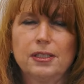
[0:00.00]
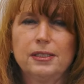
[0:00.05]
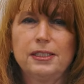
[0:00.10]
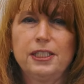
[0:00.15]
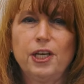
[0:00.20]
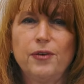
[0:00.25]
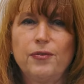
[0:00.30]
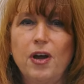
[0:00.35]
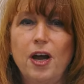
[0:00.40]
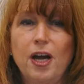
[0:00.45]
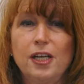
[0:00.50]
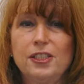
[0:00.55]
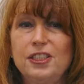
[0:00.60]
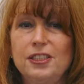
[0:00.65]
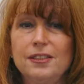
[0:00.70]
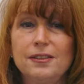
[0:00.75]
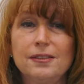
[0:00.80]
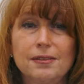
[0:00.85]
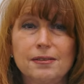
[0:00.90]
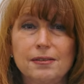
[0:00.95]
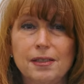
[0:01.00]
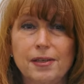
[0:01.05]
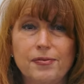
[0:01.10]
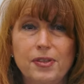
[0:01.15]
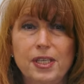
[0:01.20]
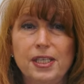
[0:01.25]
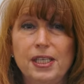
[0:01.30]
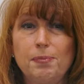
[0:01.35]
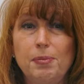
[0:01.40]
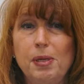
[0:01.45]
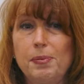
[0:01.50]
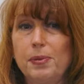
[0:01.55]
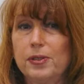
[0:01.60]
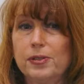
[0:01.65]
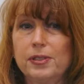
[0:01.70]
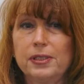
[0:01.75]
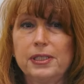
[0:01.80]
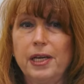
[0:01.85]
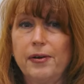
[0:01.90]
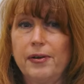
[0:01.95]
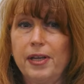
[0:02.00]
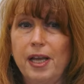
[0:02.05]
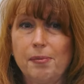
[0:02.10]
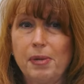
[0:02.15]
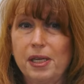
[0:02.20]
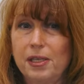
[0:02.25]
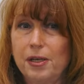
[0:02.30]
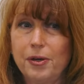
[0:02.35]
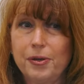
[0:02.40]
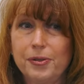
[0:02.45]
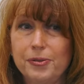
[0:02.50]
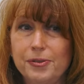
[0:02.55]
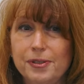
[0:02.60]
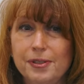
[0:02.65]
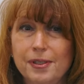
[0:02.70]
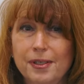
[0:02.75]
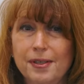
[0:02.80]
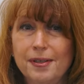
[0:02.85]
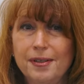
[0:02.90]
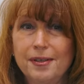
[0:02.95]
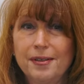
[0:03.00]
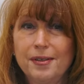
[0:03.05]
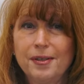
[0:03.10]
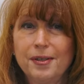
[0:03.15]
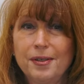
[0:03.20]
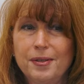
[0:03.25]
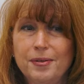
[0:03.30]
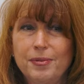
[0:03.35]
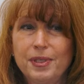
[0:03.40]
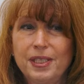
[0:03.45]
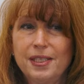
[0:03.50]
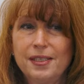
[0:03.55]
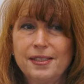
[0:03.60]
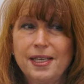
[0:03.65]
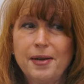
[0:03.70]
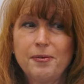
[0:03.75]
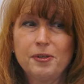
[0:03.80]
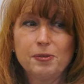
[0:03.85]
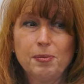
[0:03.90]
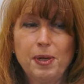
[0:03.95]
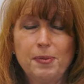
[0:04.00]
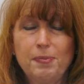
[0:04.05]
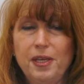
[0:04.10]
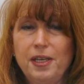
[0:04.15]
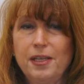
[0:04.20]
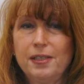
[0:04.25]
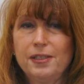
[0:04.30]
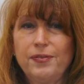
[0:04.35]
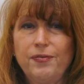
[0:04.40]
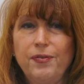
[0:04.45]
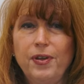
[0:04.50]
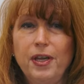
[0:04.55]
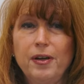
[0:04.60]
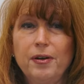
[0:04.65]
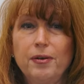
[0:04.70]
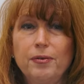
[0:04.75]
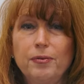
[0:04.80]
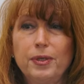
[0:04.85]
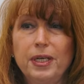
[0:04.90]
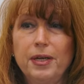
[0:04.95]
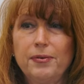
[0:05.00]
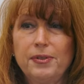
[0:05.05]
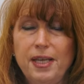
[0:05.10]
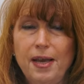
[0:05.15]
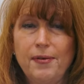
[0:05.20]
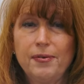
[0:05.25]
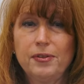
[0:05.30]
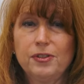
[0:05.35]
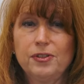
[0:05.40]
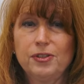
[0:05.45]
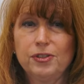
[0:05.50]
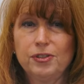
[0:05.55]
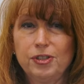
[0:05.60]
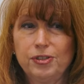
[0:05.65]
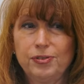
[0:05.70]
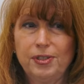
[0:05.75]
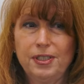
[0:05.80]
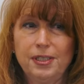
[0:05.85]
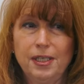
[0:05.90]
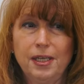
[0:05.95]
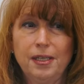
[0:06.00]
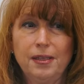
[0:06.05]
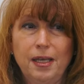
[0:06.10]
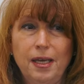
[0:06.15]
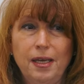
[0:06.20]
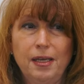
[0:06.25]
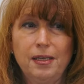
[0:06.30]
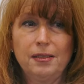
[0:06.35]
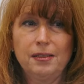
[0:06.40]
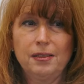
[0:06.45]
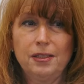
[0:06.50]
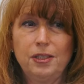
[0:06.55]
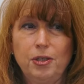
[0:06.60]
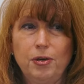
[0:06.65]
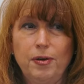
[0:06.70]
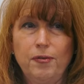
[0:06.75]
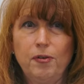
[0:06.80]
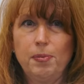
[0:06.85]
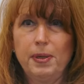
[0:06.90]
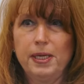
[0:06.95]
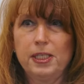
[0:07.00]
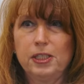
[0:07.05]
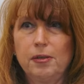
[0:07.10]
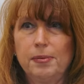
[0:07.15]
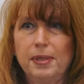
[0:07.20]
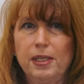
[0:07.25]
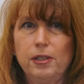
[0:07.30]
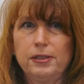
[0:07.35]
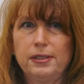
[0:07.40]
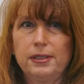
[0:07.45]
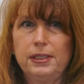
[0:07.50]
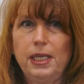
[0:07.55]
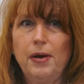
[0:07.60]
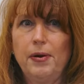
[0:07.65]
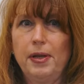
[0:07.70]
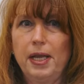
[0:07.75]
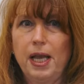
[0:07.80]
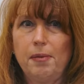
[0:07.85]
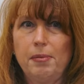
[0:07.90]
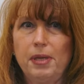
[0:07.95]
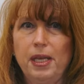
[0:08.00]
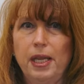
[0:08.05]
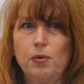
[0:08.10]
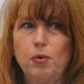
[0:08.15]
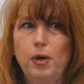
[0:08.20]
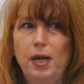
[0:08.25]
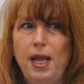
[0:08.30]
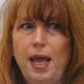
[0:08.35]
self-conscious of thinking people are staring at my nose, because that was my biggest fear when I was having the surgery done, that, you know, everybody's gonna be staring at me like, what